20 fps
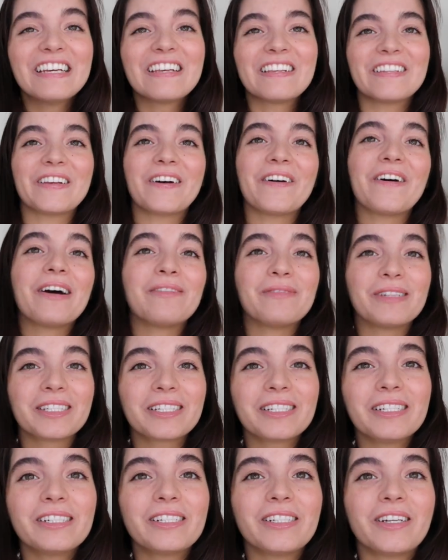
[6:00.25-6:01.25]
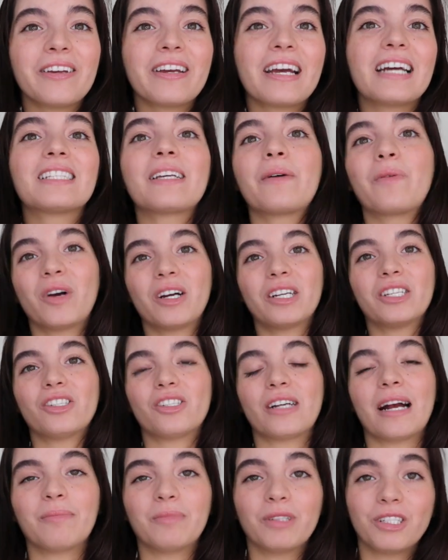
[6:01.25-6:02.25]
So I'm just gonna show you guys. I wore a
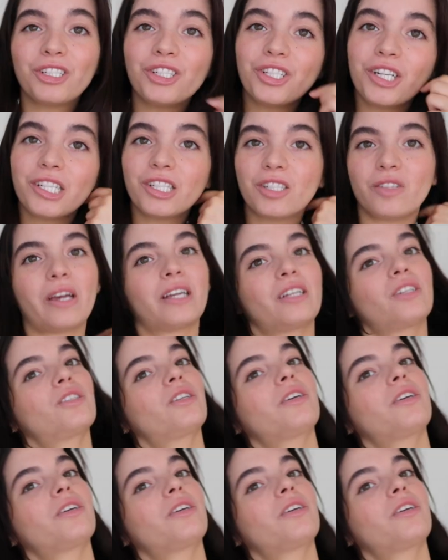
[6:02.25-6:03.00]
strapless shirt so I could